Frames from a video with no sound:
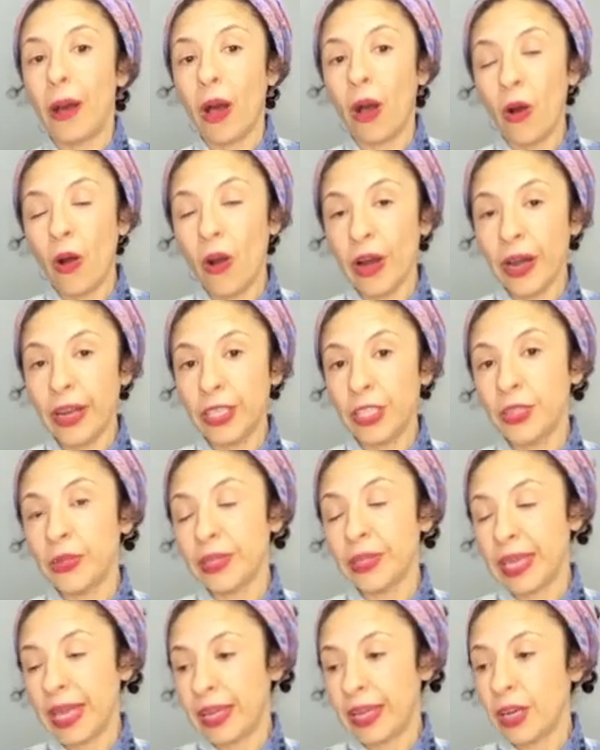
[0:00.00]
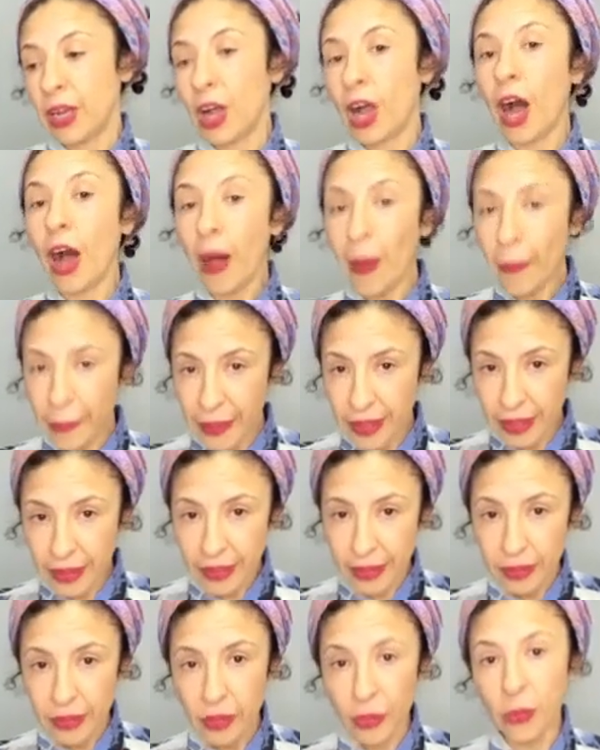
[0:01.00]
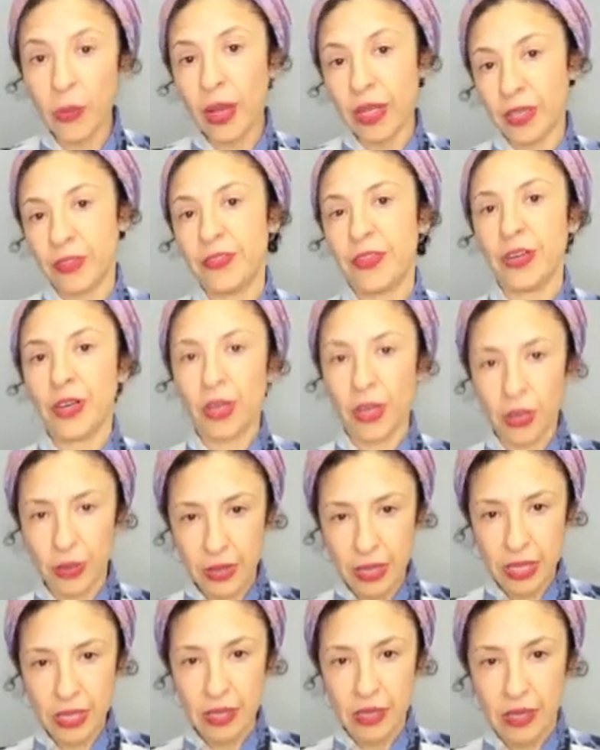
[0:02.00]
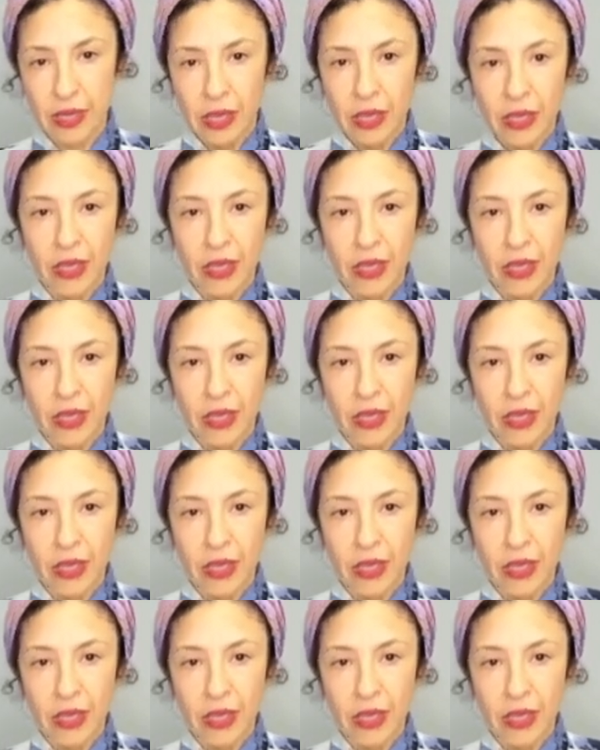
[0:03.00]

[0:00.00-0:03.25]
Or you can copy one of your clothes.